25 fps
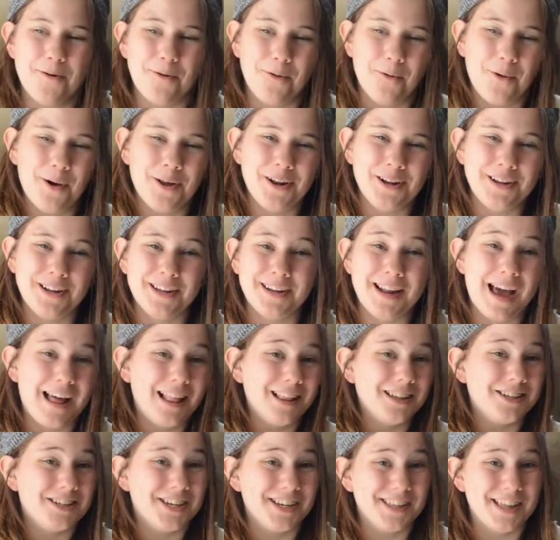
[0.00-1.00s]
What an
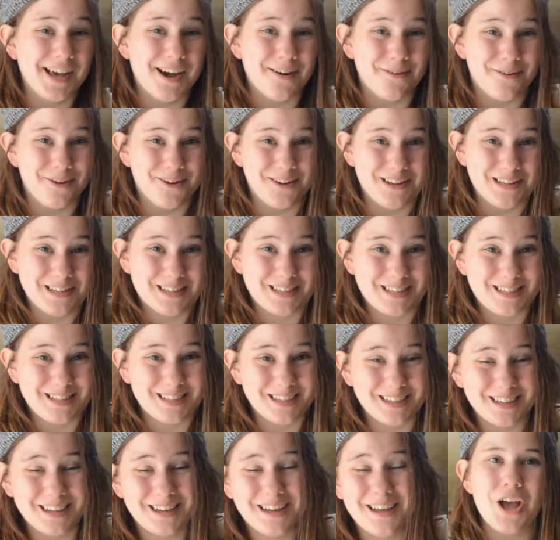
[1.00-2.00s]
analogy that was.
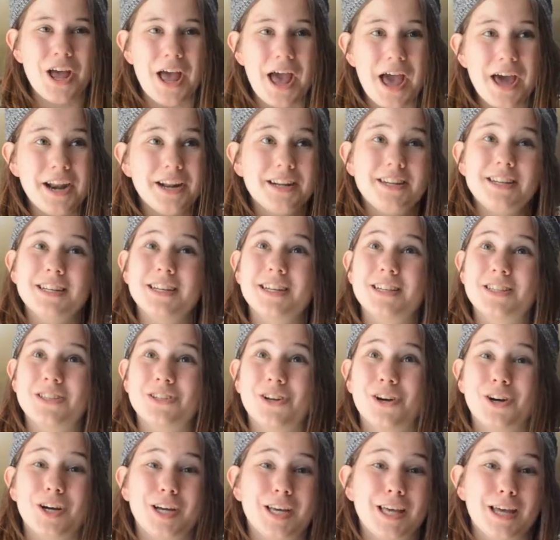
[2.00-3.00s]
Editing a
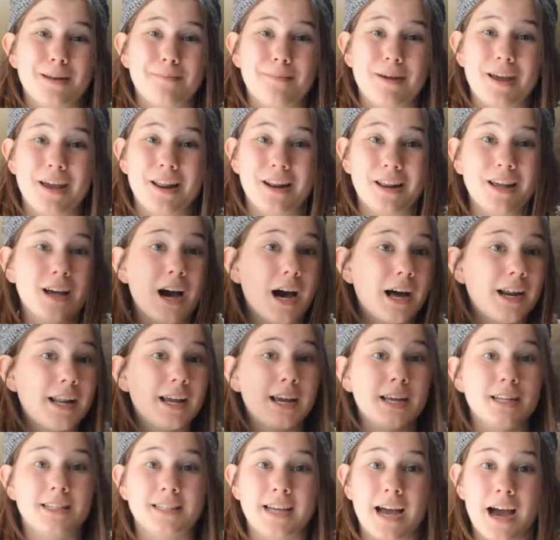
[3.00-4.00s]
song can mean
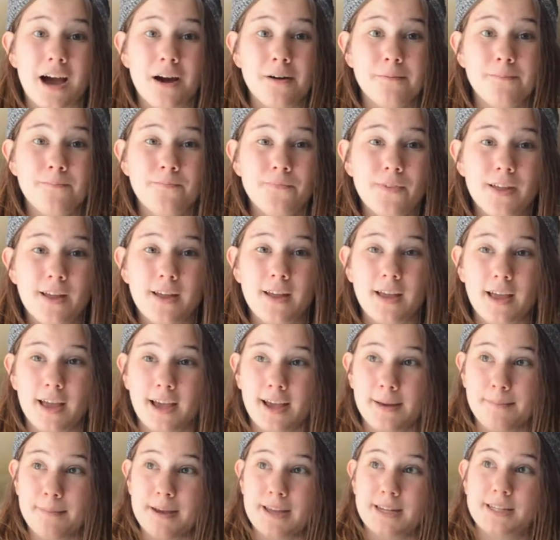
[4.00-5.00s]
cutting it down,
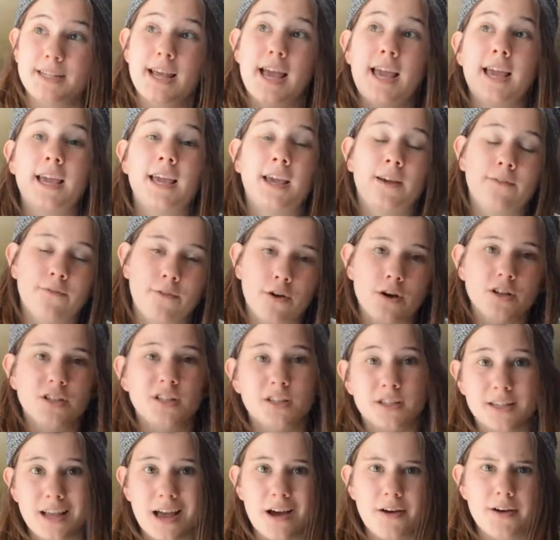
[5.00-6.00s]
it can mean taking
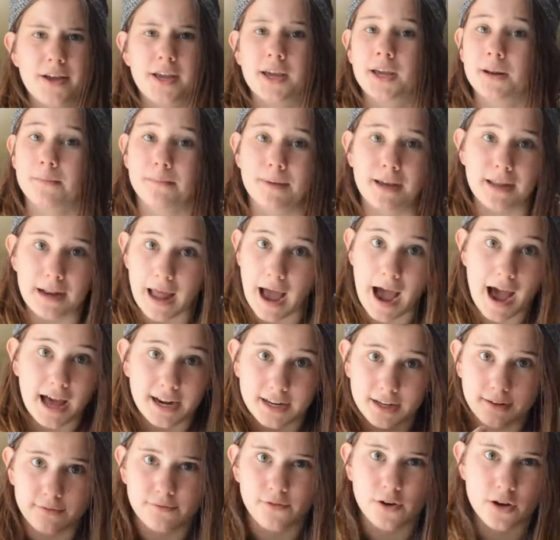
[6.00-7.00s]
verses out, it can mean
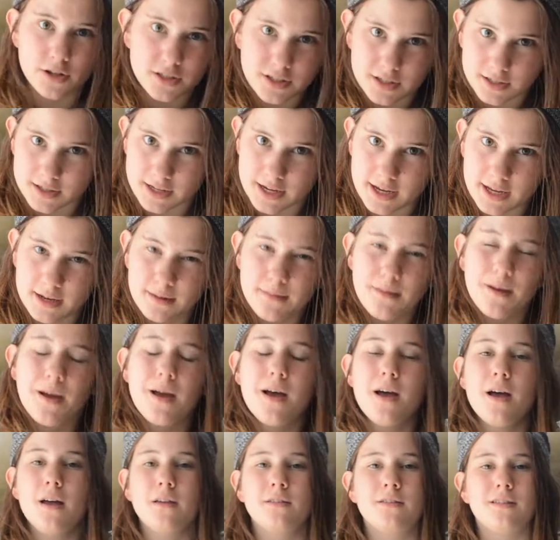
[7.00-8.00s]
adding verses in,
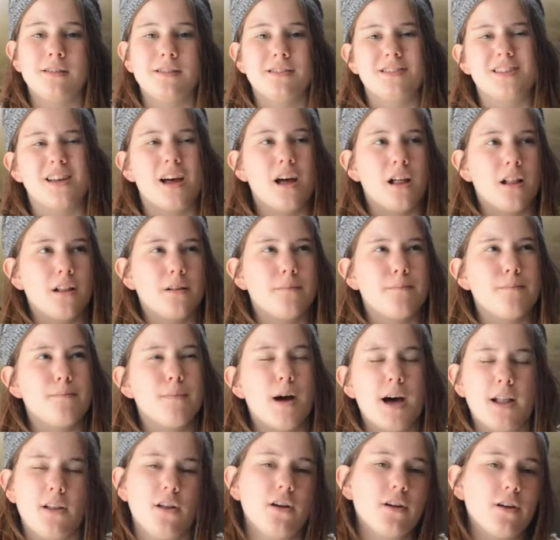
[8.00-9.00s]
since a
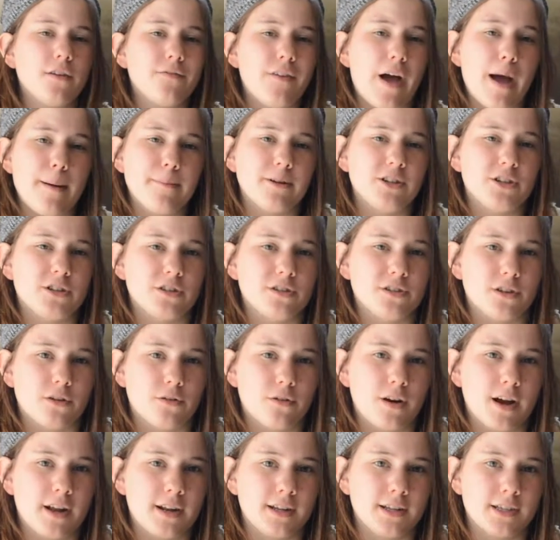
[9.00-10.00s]
lot of amateur
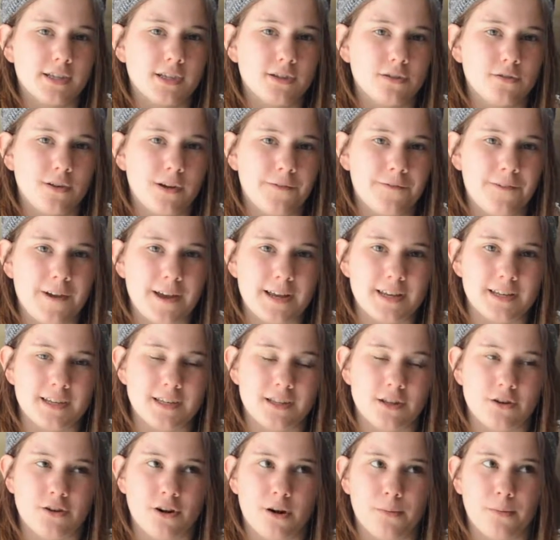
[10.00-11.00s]
songwriters face
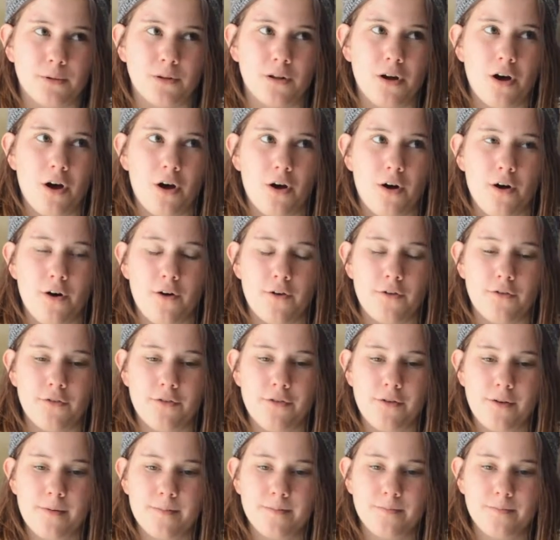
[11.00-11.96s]
the trouble of